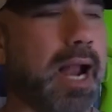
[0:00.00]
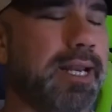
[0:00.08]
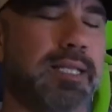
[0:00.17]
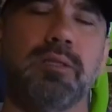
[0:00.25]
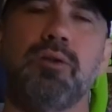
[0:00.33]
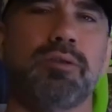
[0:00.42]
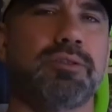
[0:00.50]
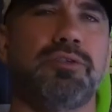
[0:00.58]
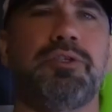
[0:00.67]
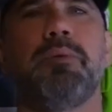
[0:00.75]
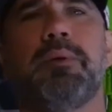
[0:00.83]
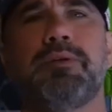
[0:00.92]
I didn't look to
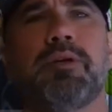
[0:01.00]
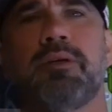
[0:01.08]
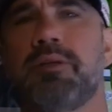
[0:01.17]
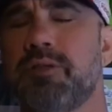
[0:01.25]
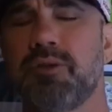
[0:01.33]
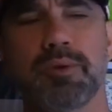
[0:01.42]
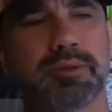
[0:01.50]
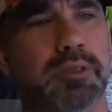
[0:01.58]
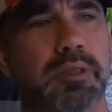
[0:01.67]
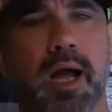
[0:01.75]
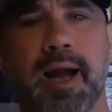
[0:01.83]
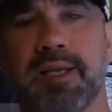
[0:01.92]
see what they're going to do with the
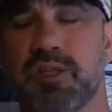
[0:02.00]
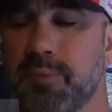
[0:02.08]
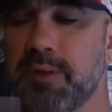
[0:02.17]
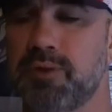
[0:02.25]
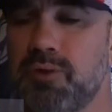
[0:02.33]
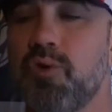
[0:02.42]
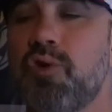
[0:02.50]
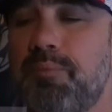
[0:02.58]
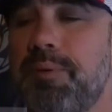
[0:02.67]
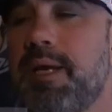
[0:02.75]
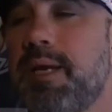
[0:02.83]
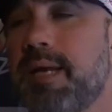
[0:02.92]
lines, but Duke
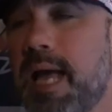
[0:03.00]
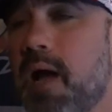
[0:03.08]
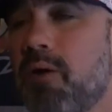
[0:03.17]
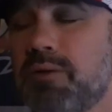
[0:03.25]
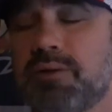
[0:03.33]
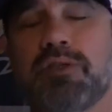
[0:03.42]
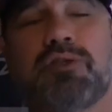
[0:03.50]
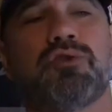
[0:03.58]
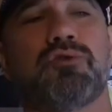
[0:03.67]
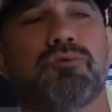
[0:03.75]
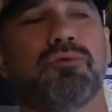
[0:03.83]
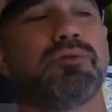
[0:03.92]
being out just
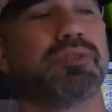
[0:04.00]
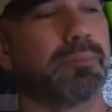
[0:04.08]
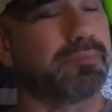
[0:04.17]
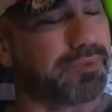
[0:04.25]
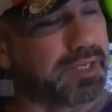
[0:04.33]
screws up